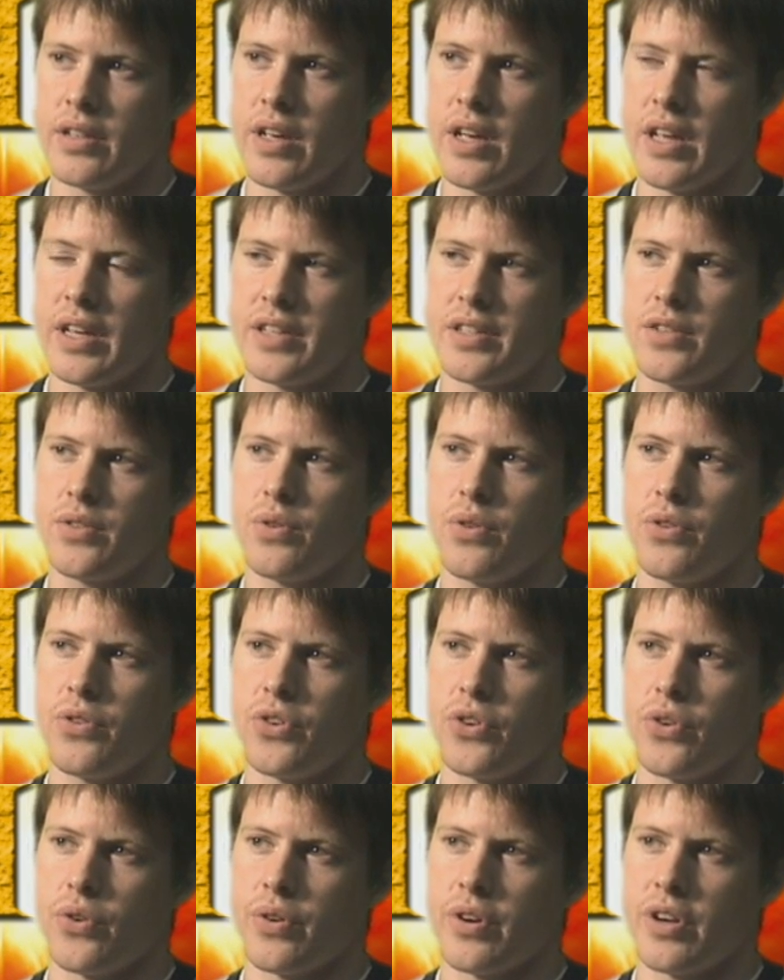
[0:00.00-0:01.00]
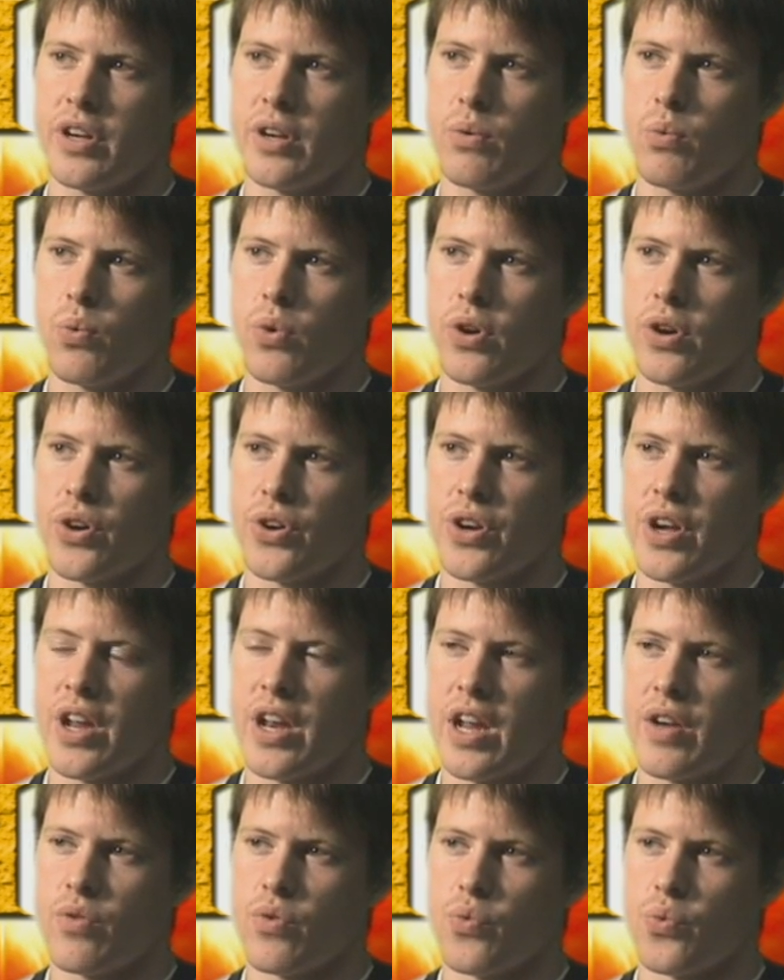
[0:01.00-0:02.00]
it's to a degree where it
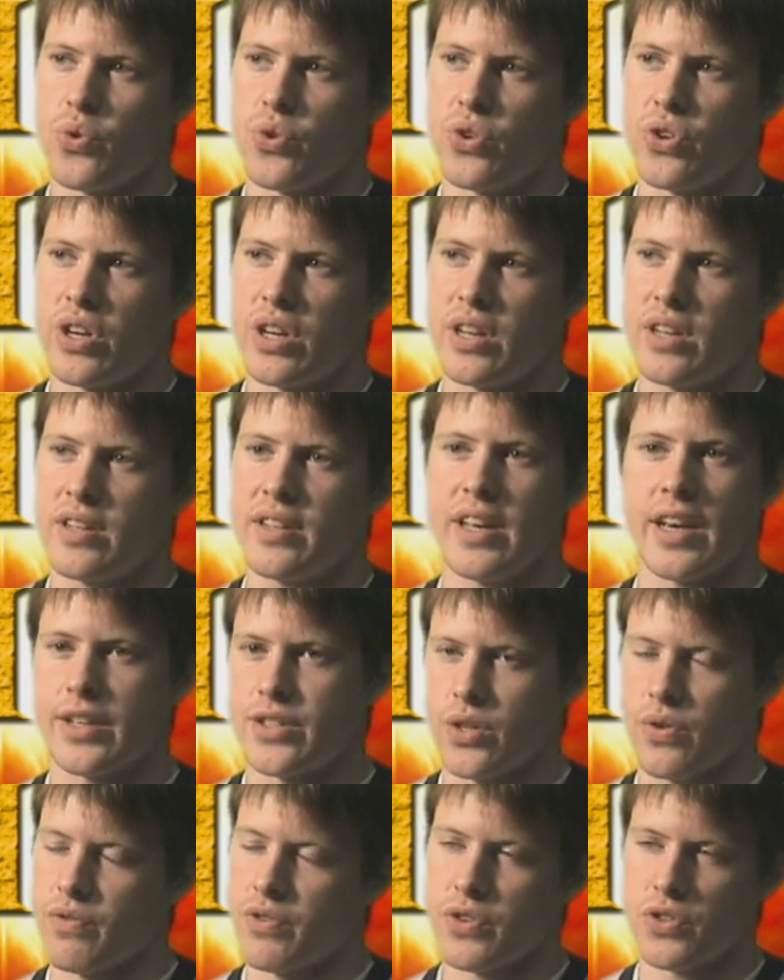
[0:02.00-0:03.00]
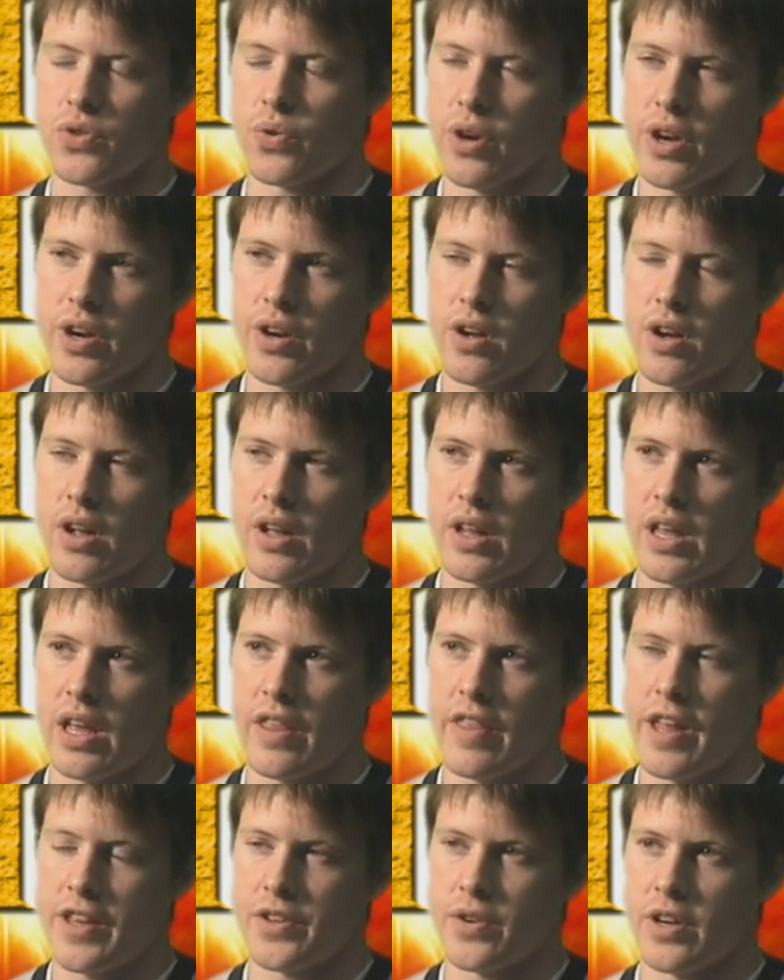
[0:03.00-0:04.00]
never really takes over the story at all,
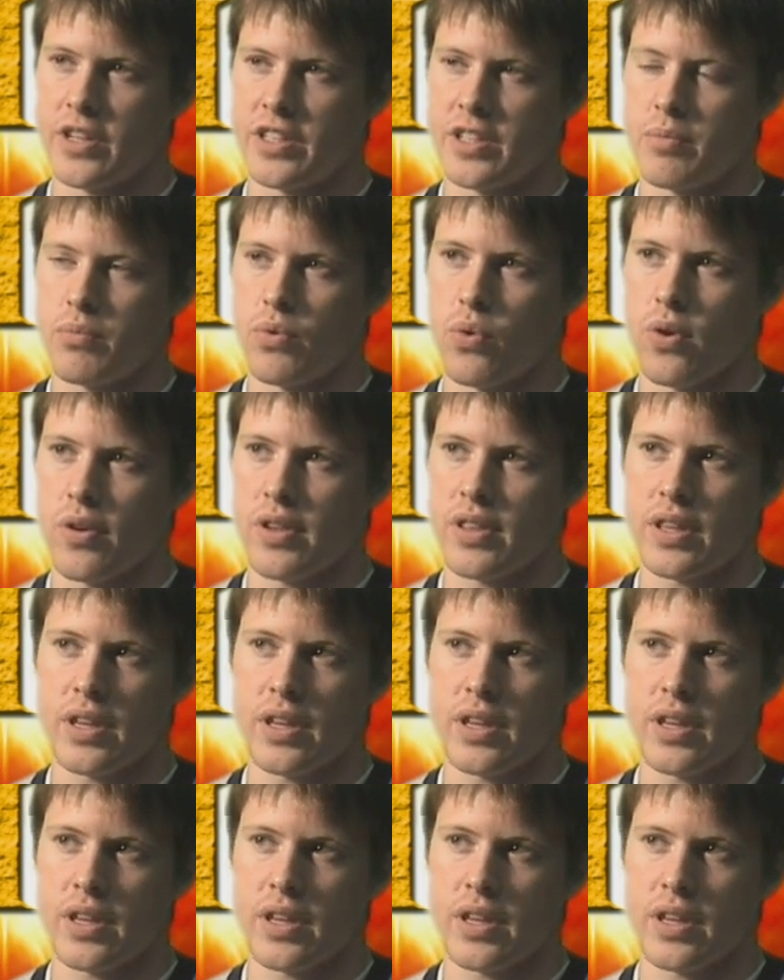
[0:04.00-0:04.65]
and that's why it's an important